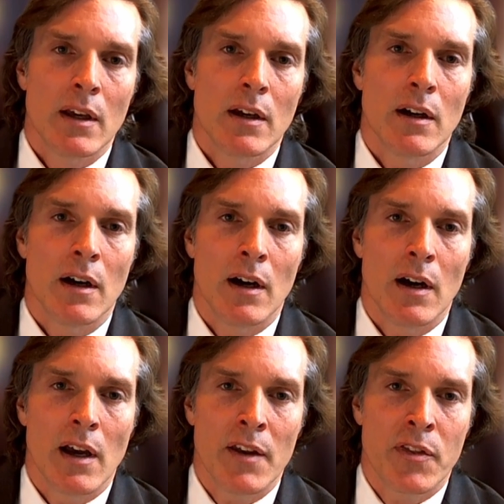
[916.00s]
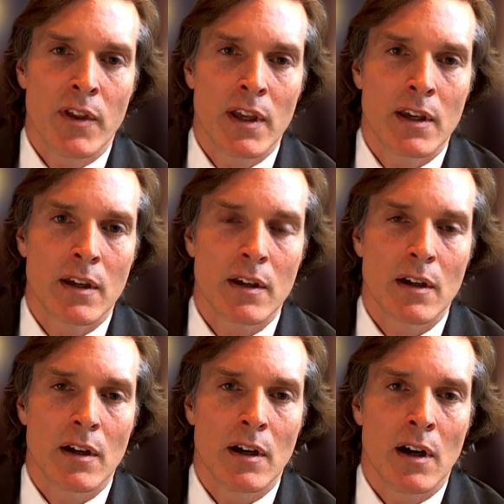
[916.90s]
I think
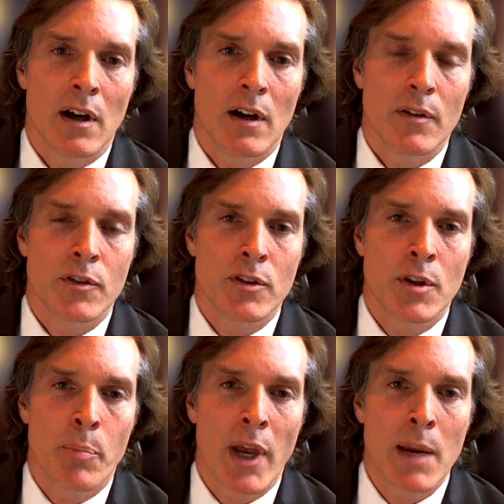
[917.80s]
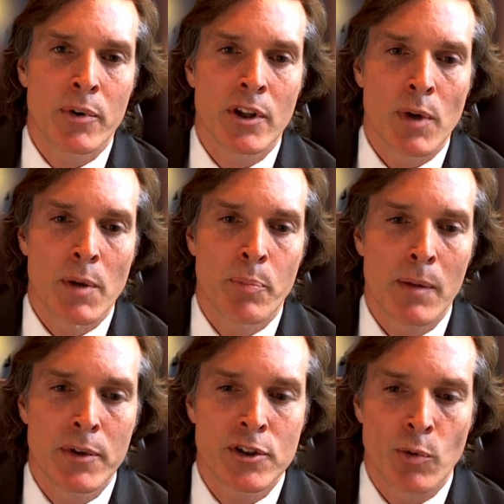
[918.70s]
the paper that we
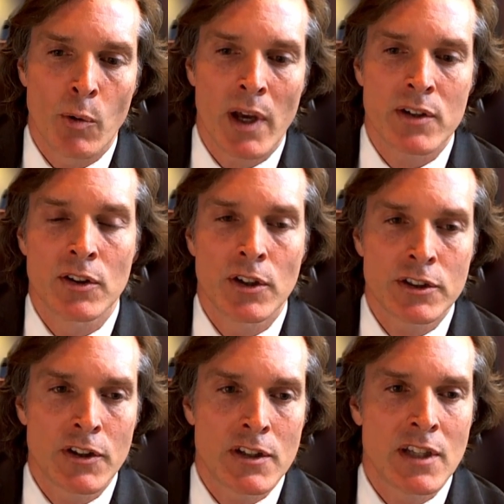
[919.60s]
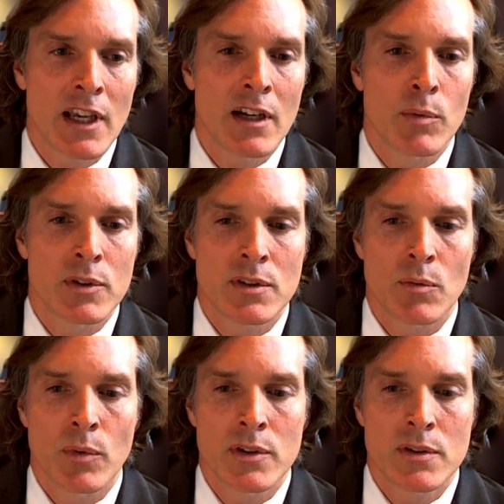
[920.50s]
published where we actually looked at this data
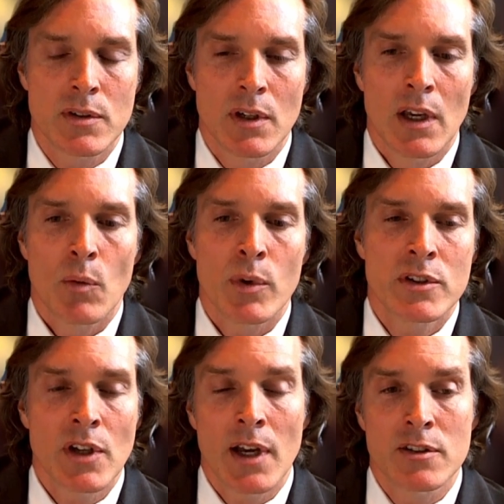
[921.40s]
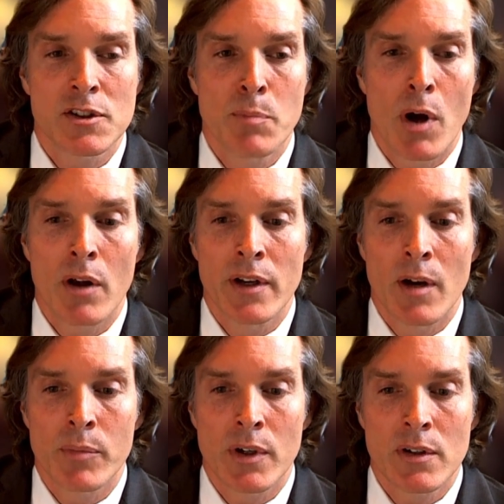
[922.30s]
was we still had small
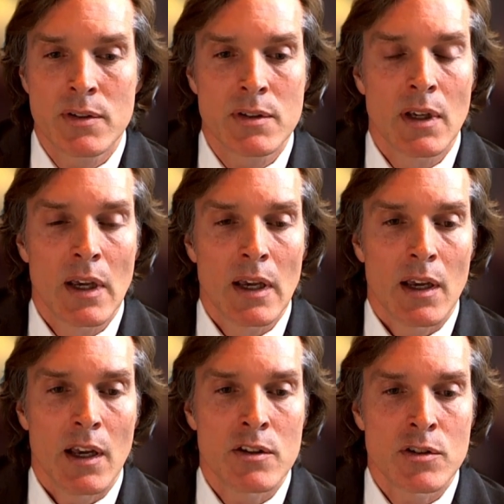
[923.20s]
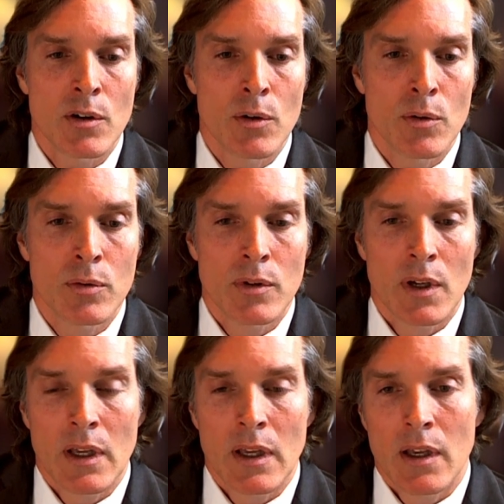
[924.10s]
numbers. And so
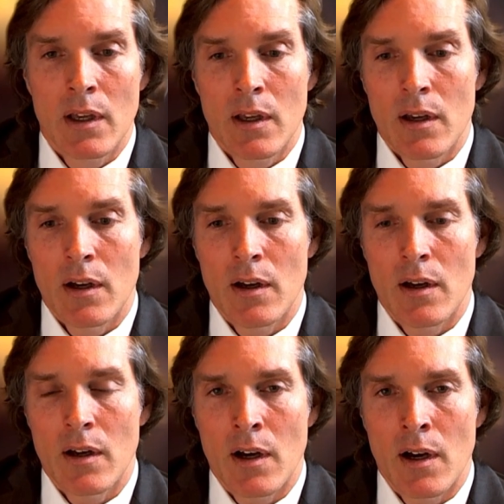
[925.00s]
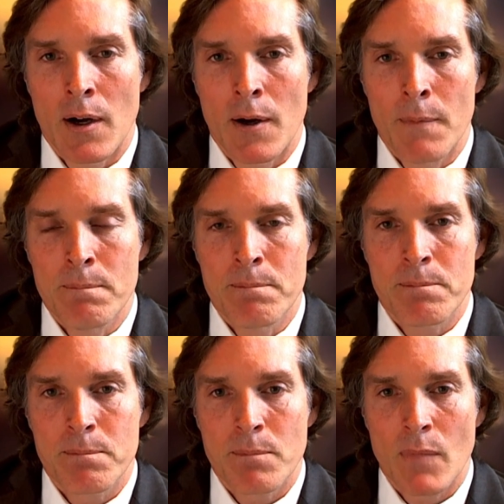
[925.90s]

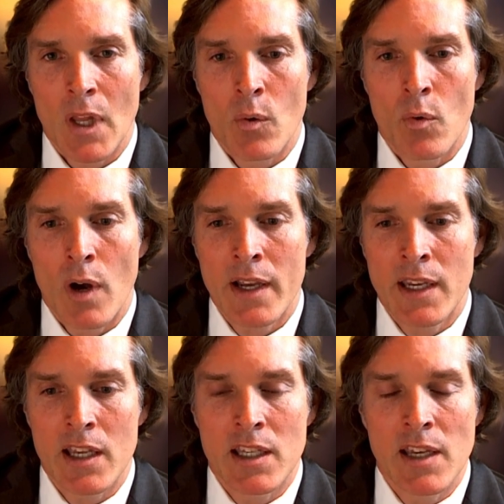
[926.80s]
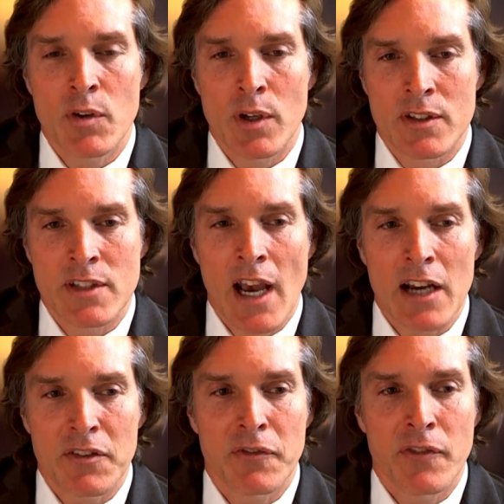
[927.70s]
I can't give you an
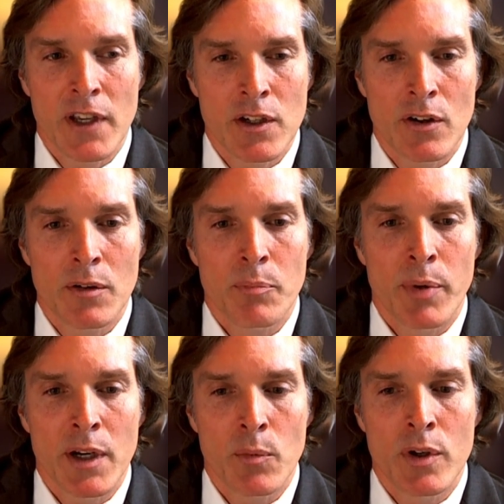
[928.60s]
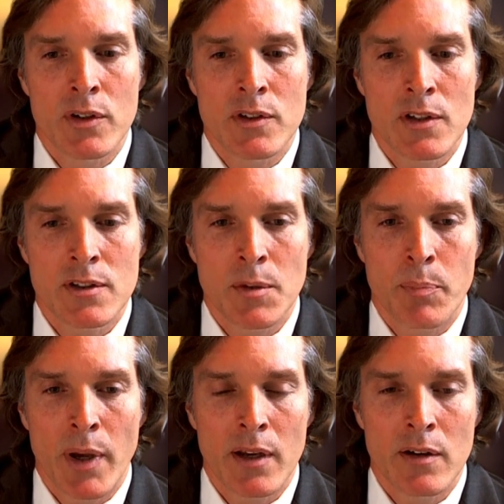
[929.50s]
exact figure, but it would just
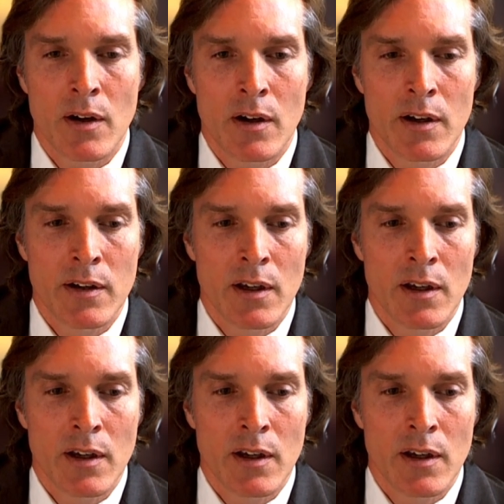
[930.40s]
depend on